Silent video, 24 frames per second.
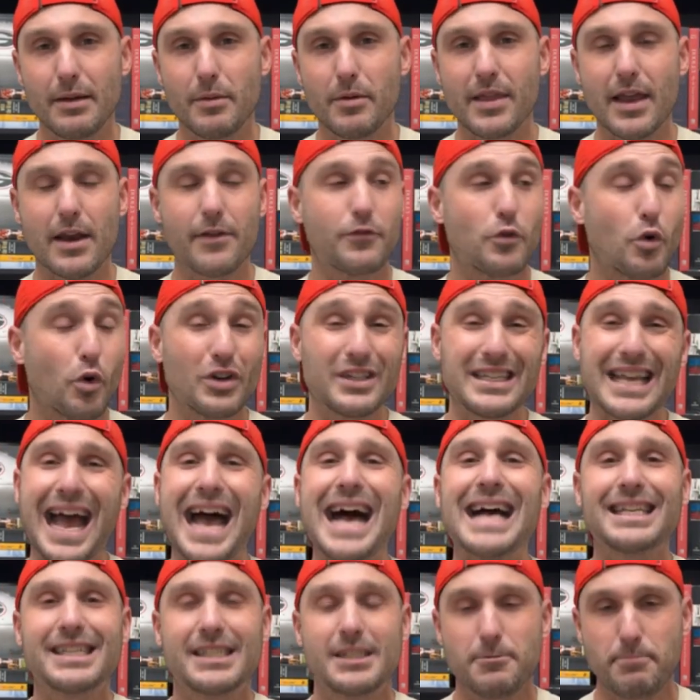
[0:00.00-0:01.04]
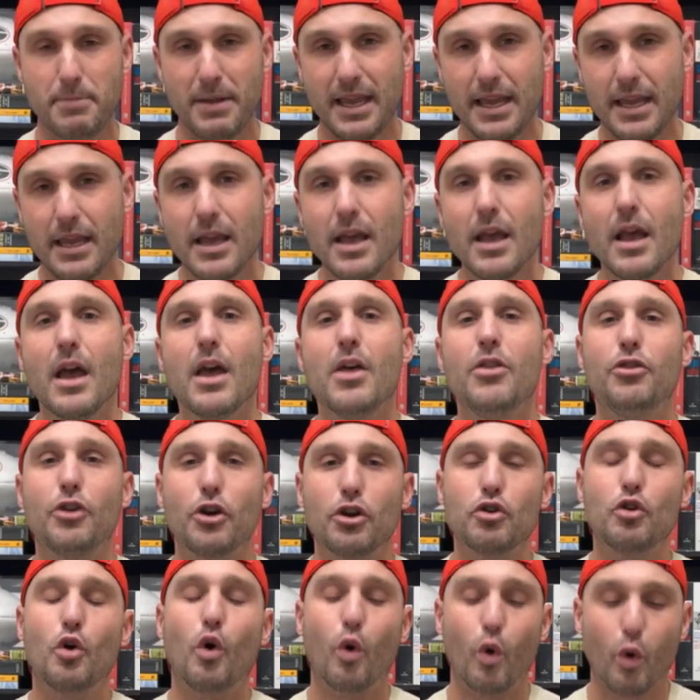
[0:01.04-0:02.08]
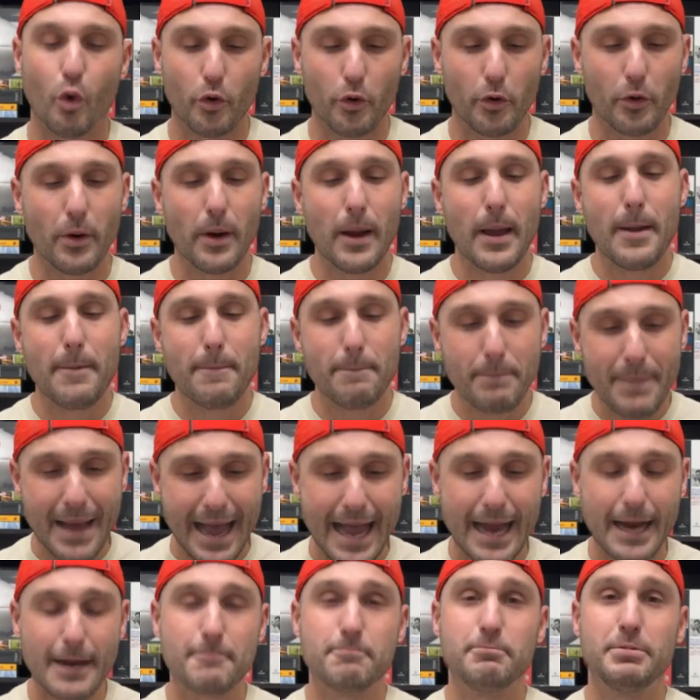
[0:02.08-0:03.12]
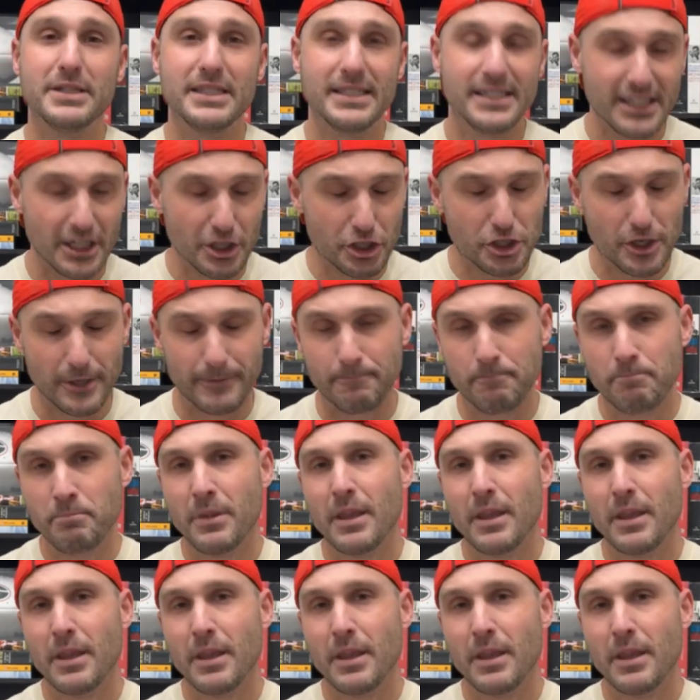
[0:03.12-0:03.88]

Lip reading: And that, of course, has to be the quarterback position.